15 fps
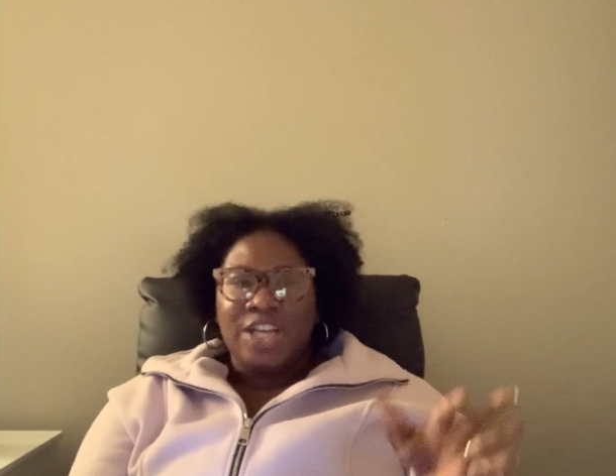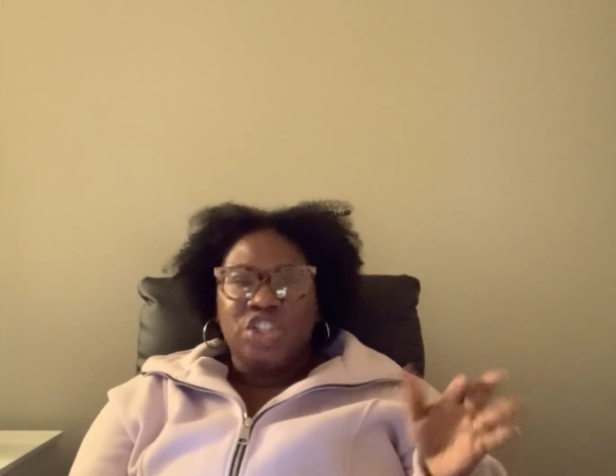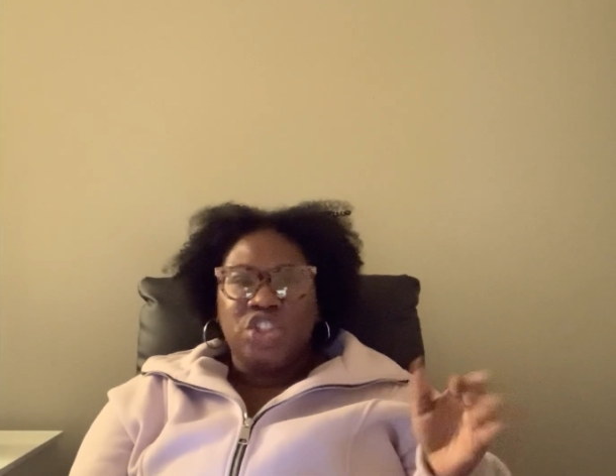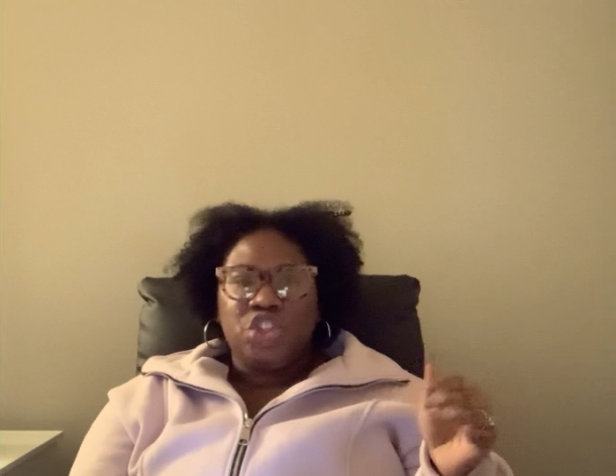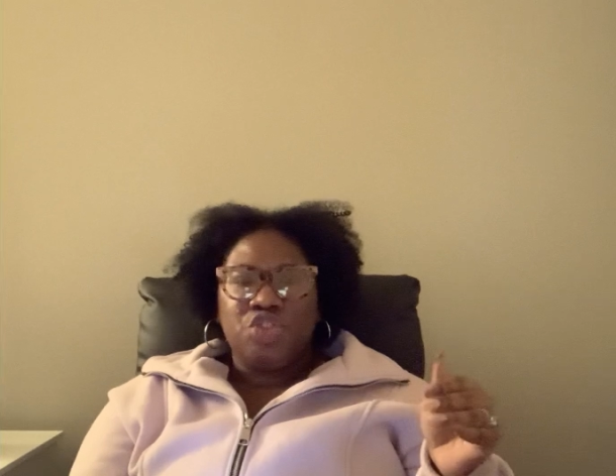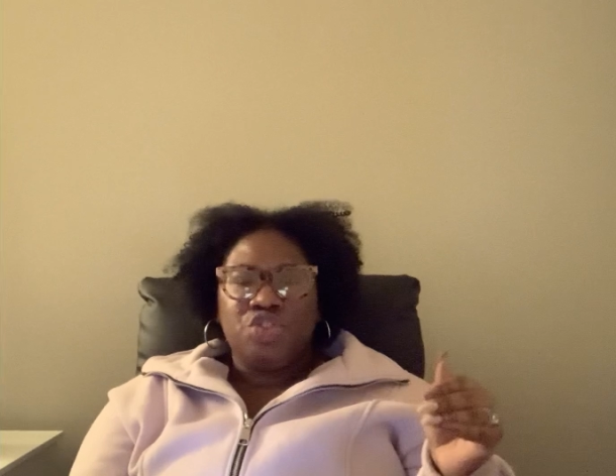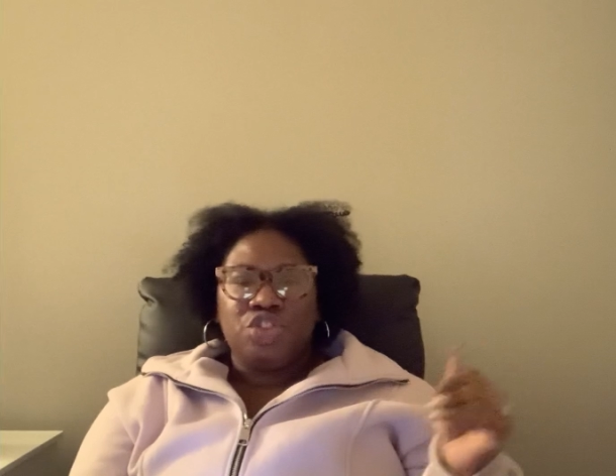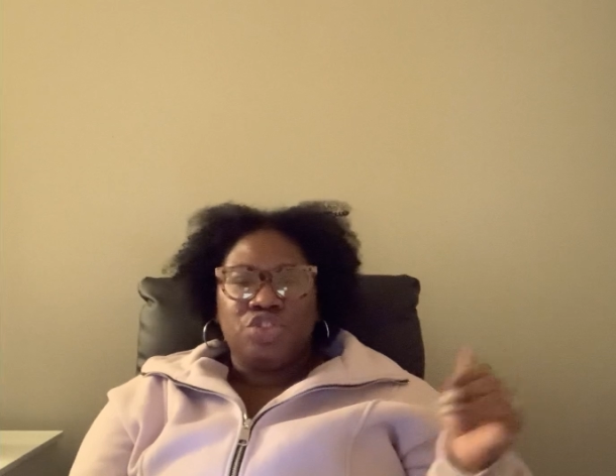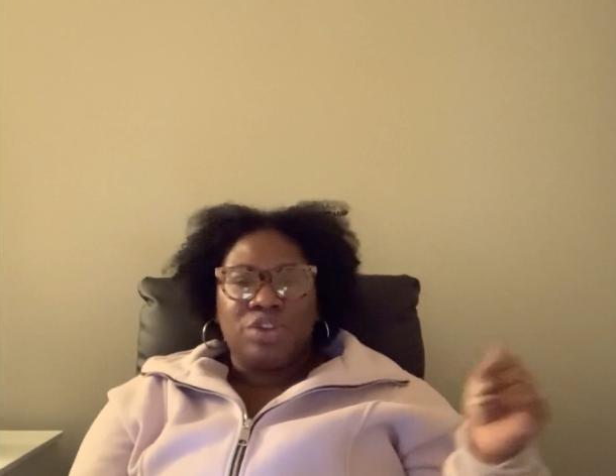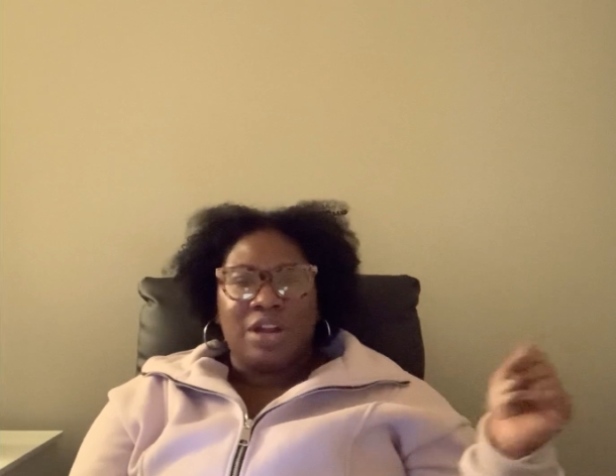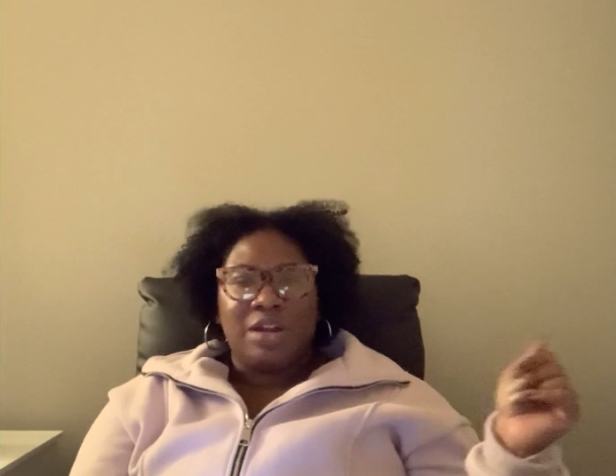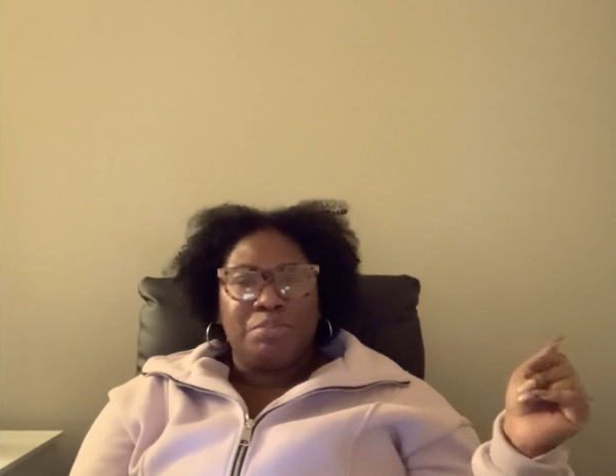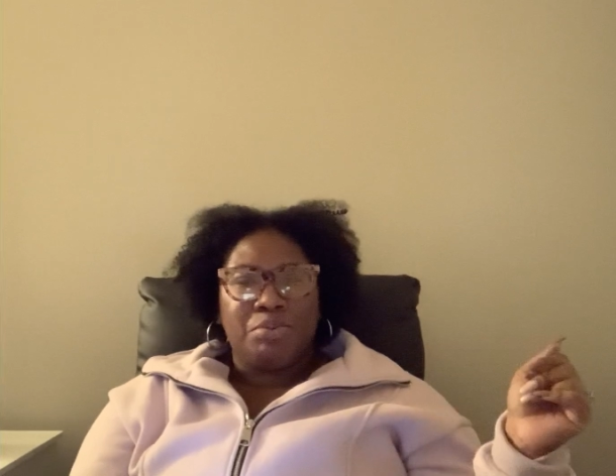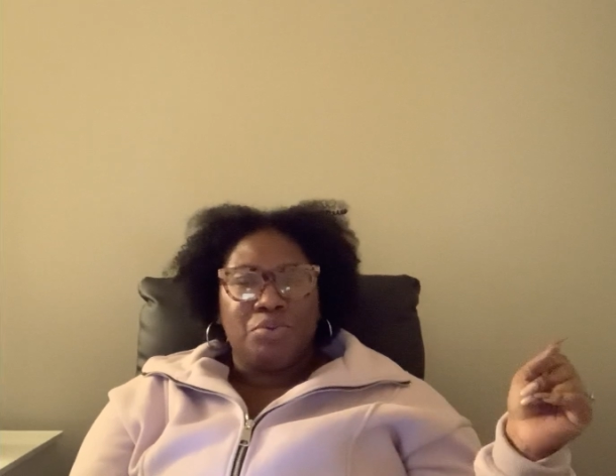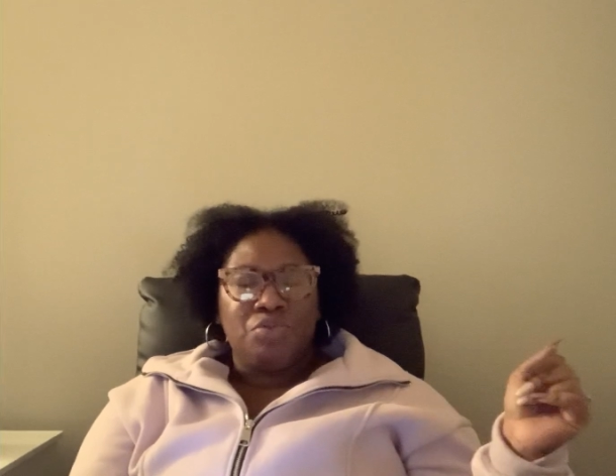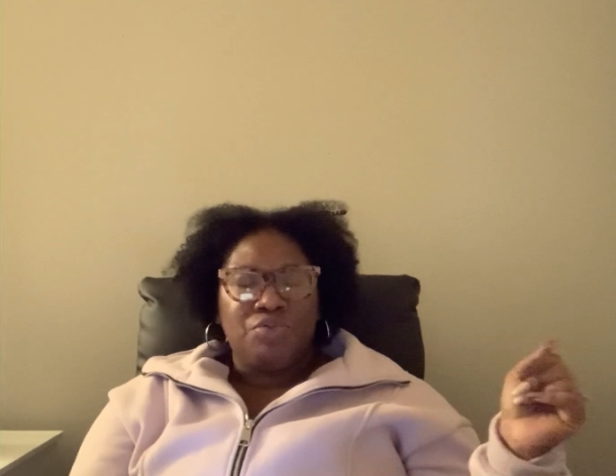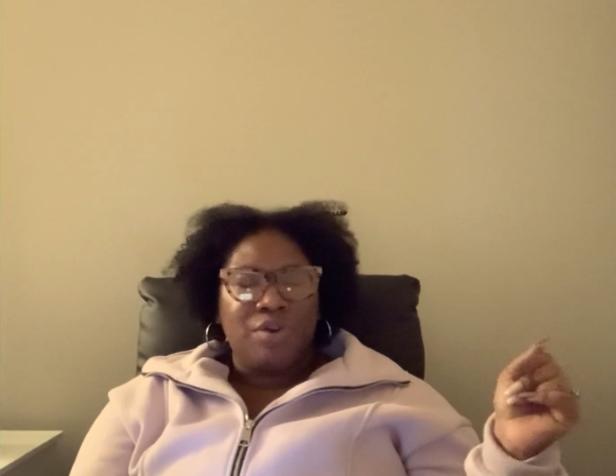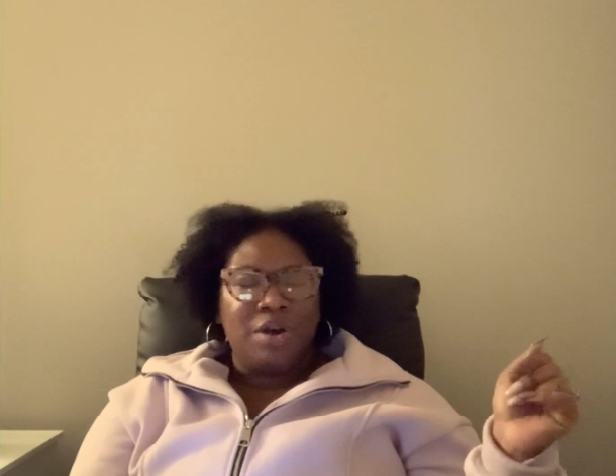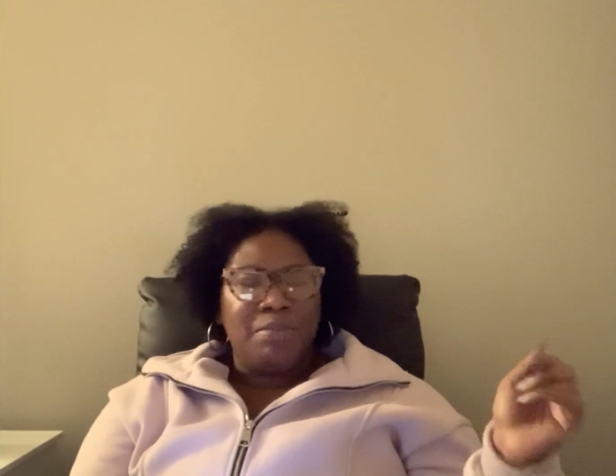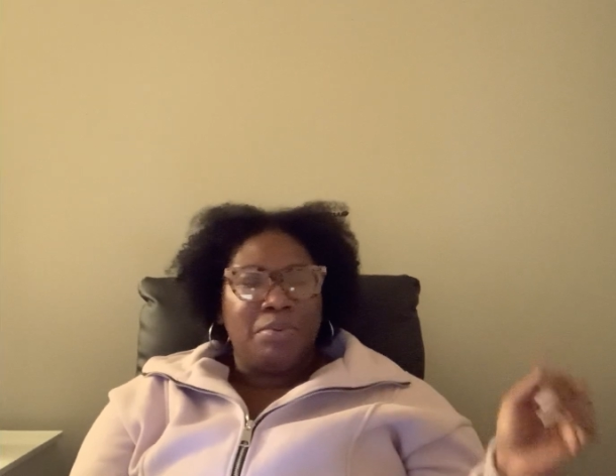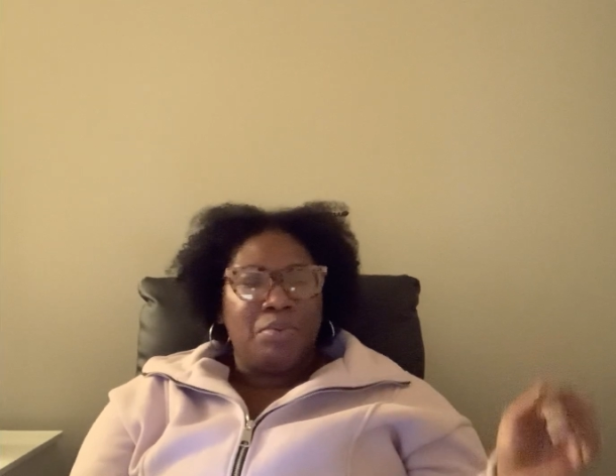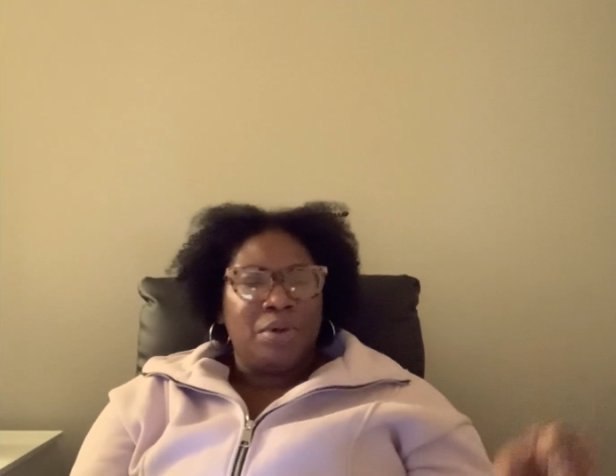She was just trying to prove
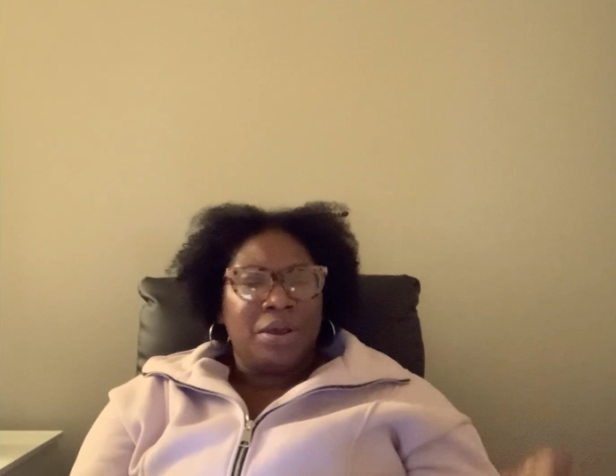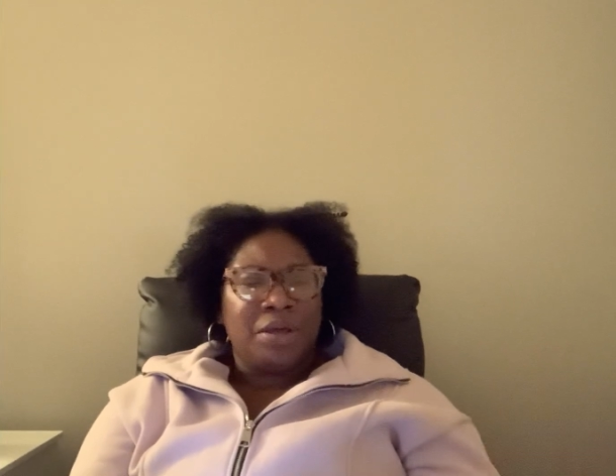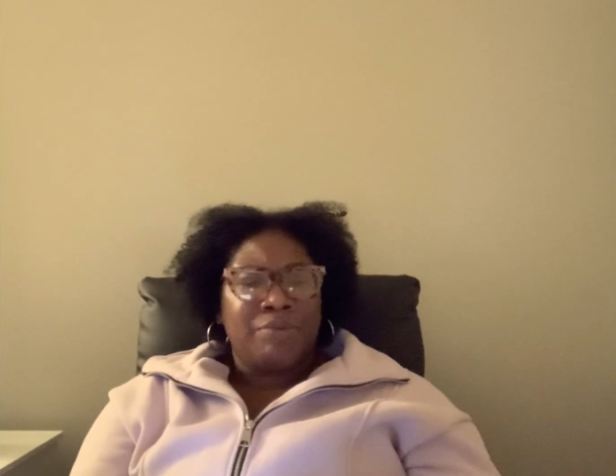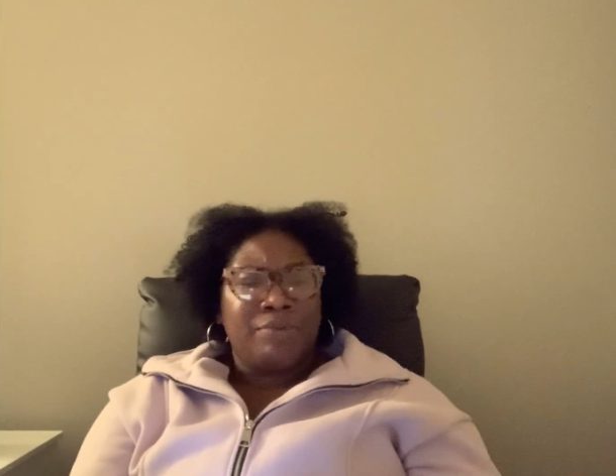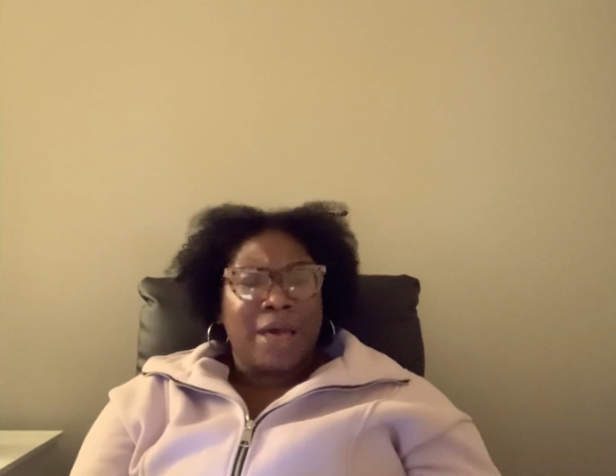her point of